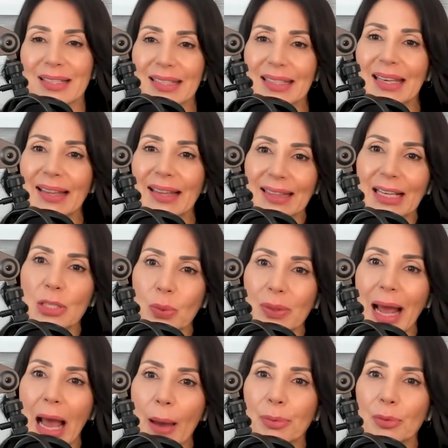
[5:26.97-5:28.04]
and that's what
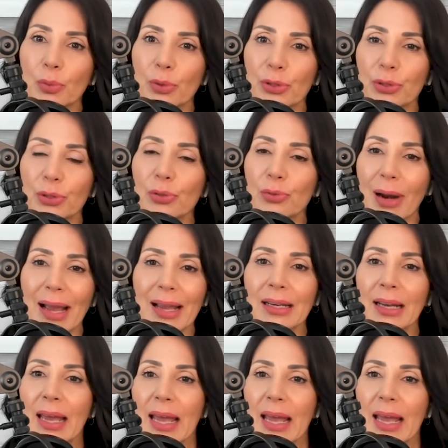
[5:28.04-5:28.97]
happened with you, right?